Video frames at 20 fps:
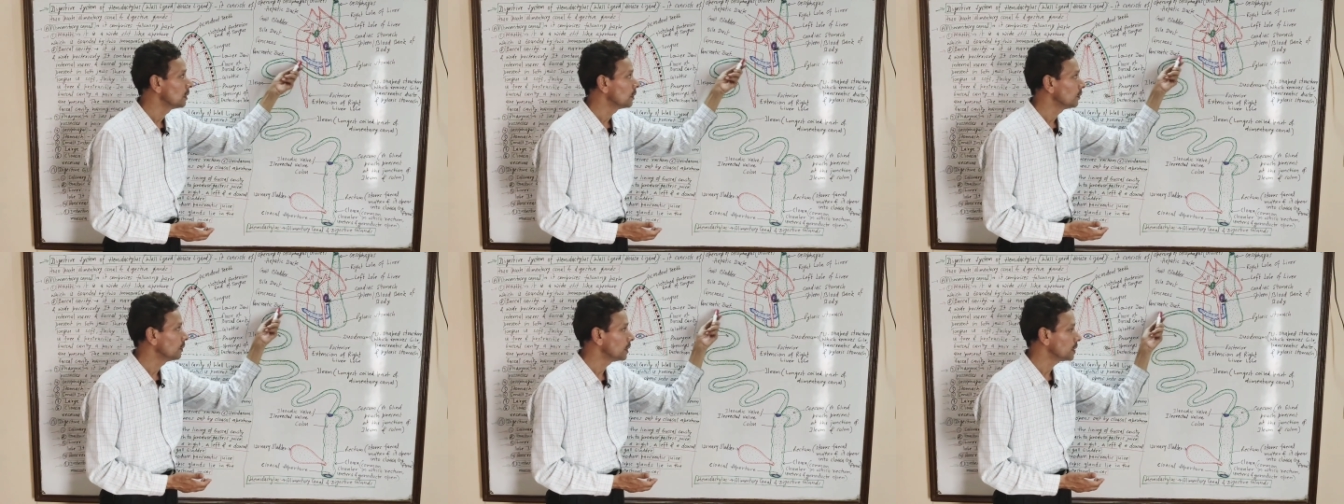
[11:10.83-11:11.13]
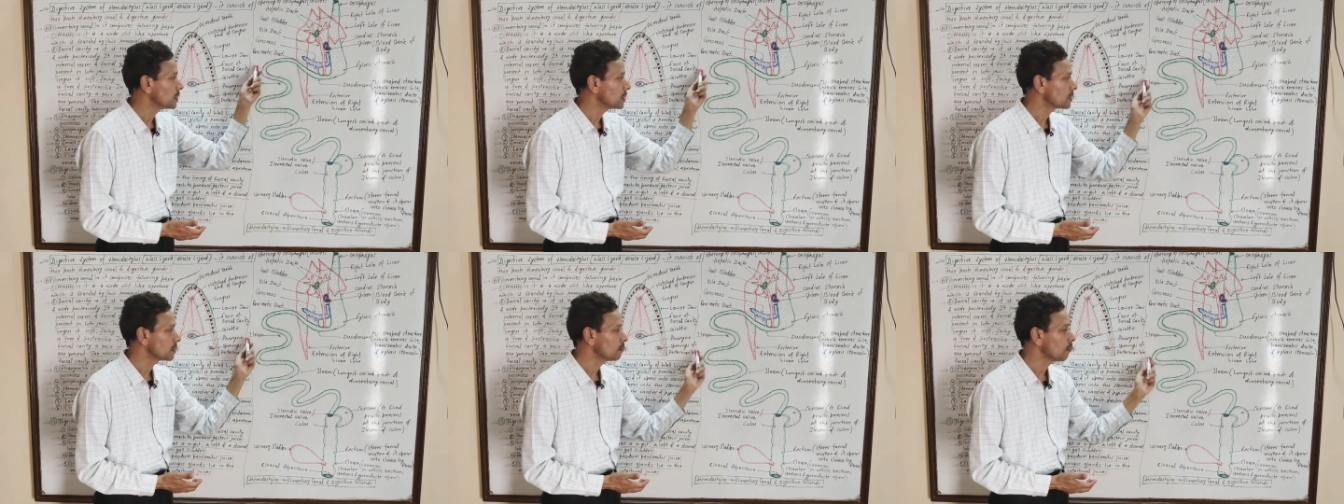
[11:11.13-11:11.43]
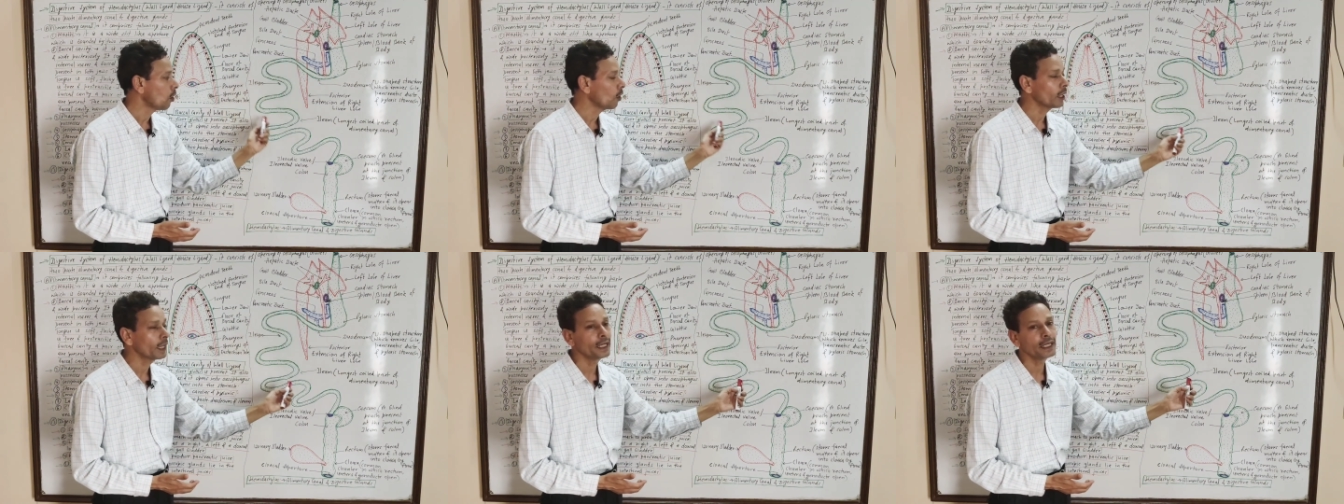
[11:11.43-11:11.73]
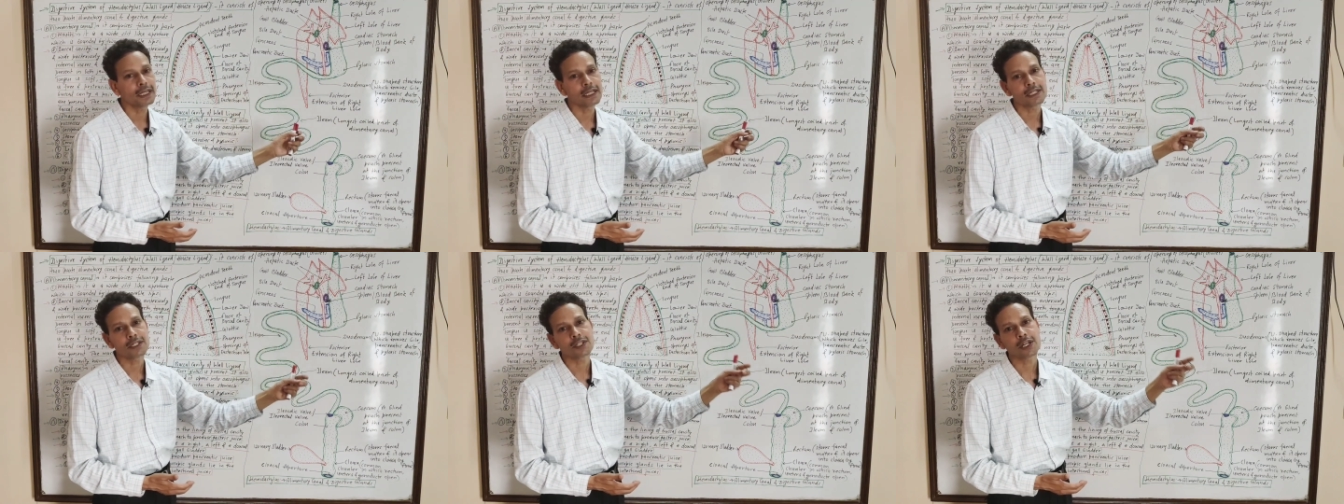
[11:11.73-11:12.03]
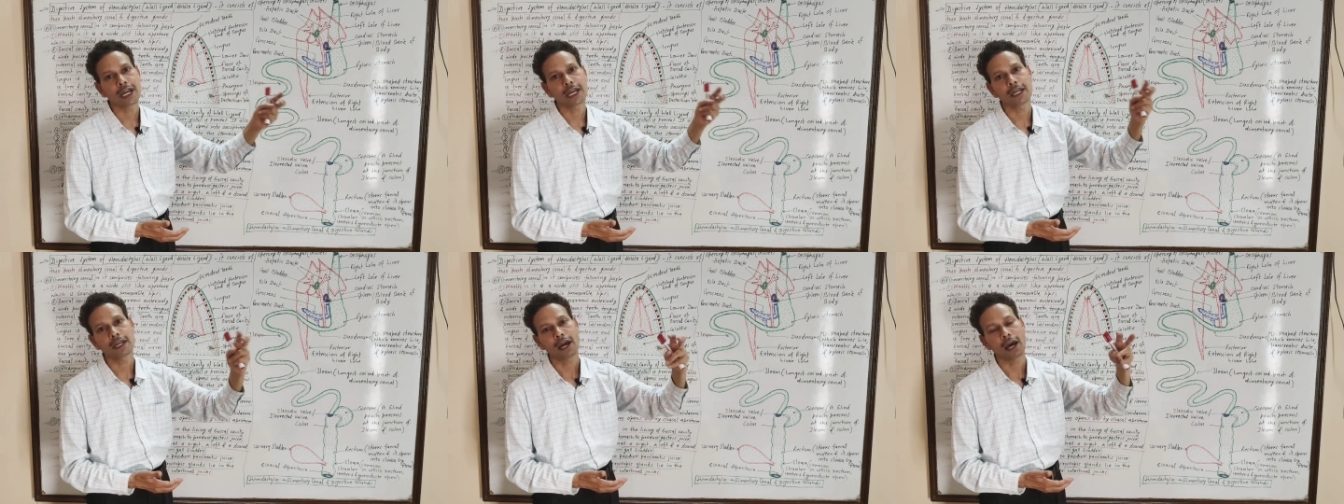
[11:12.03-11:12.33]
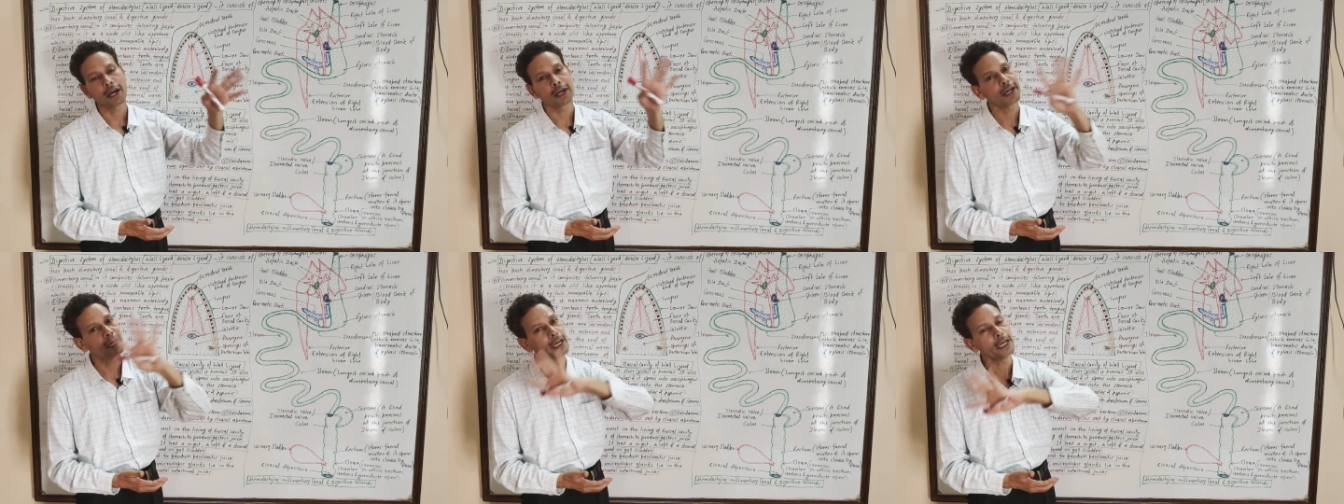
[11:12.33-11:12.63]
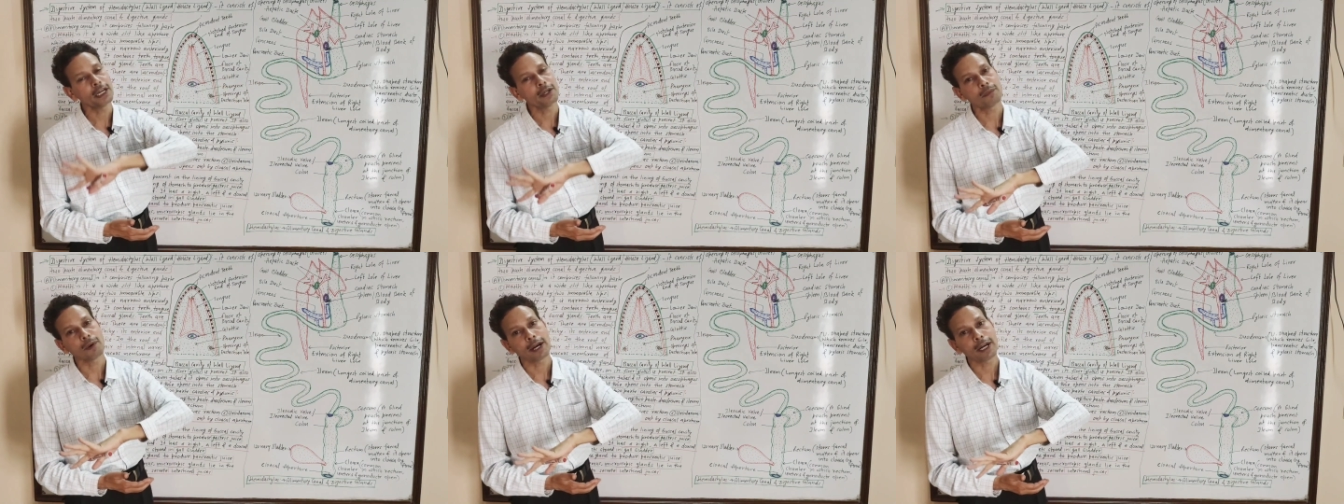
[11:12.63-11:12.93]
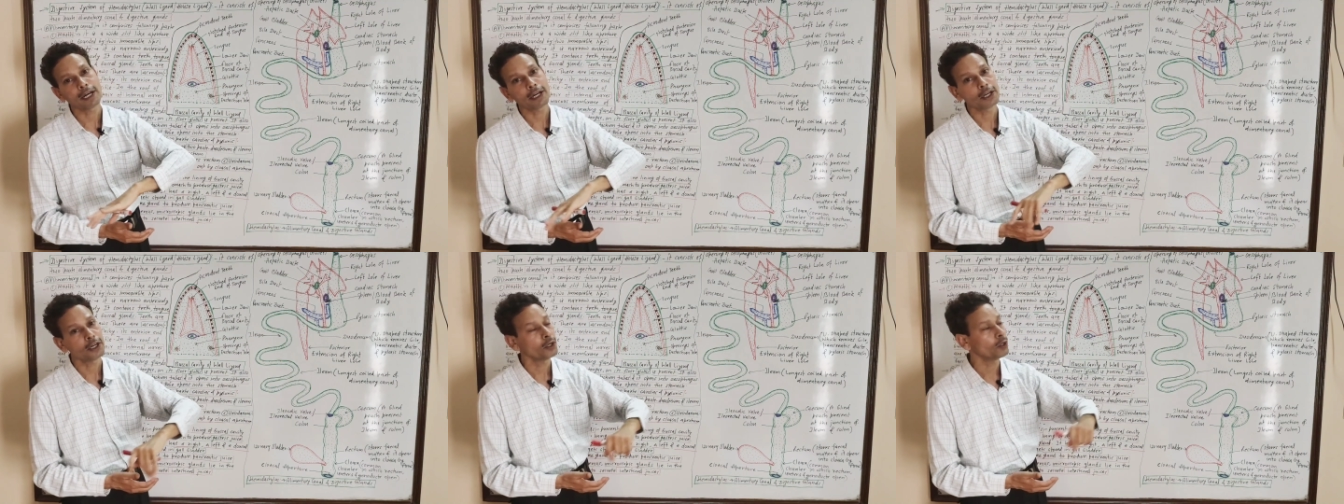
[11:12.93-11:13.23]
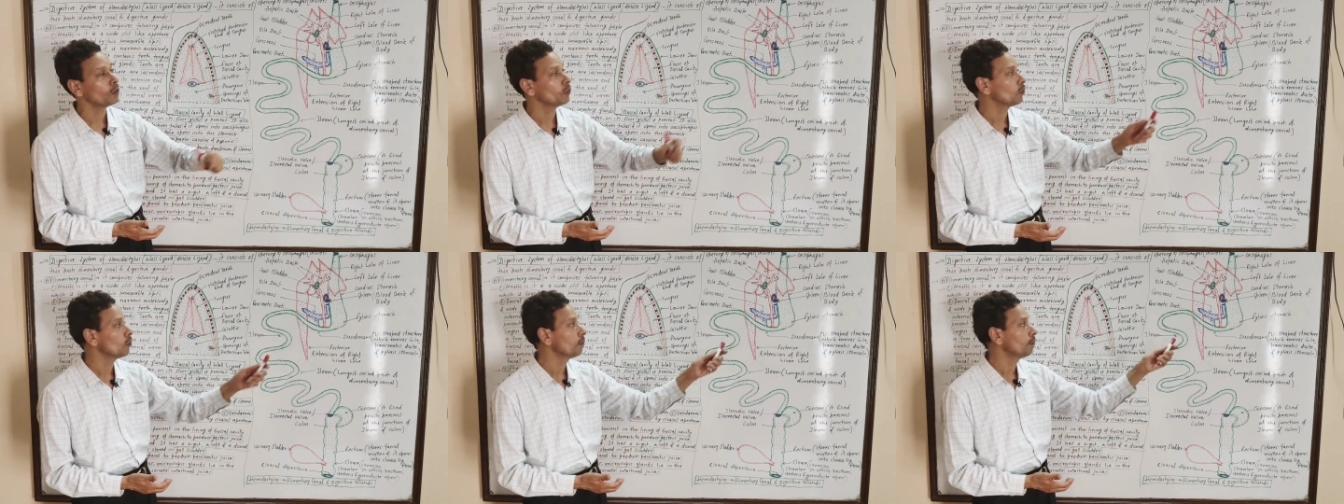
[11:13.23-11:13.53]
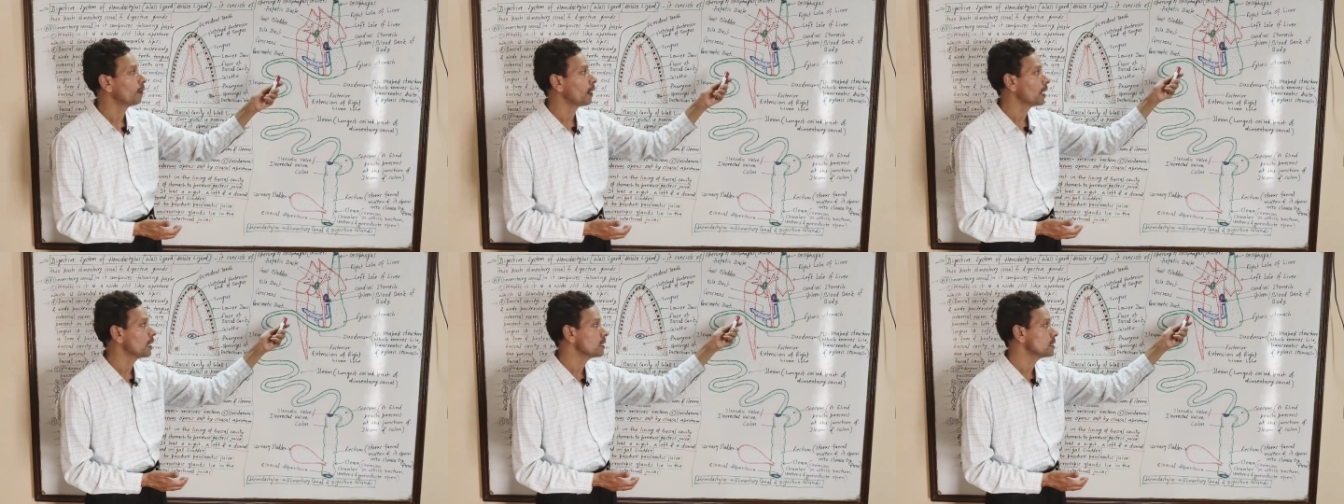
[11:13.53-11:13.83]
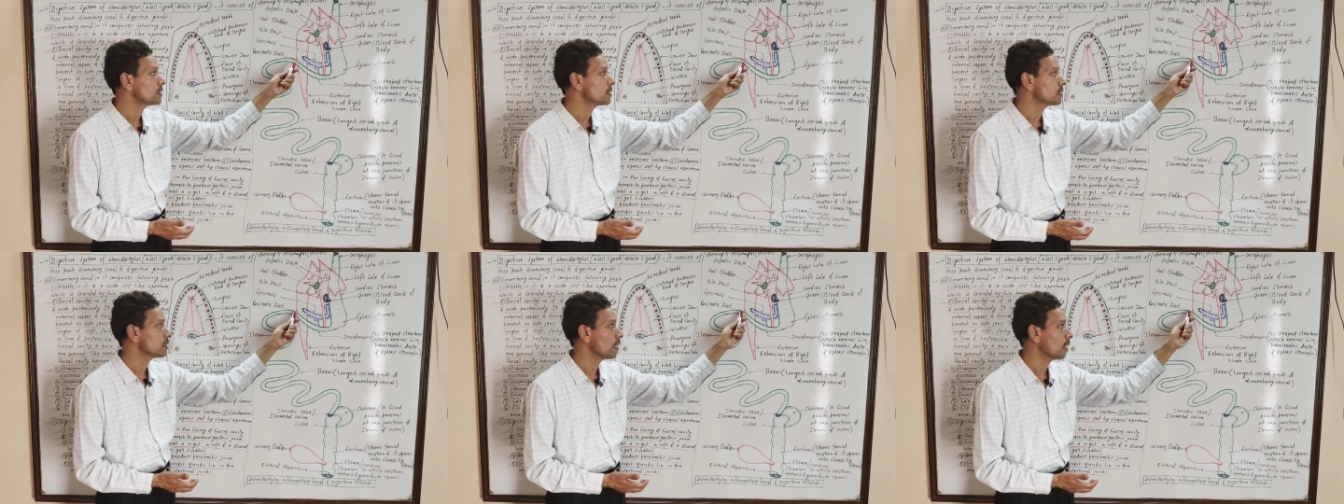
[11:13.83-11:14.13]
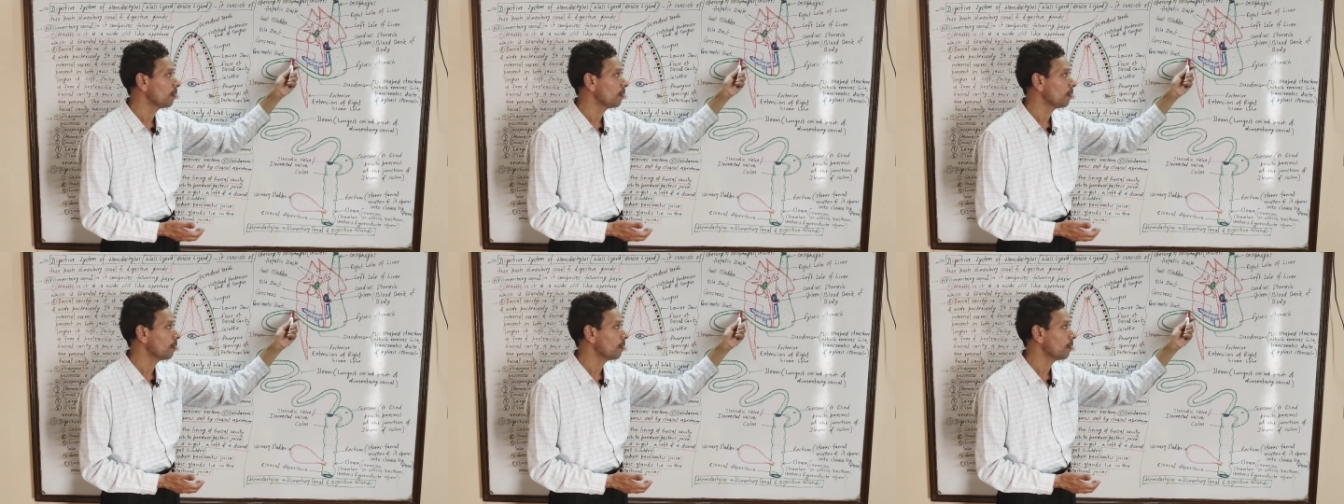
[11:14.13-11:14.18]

This small intestine again divided into two parts,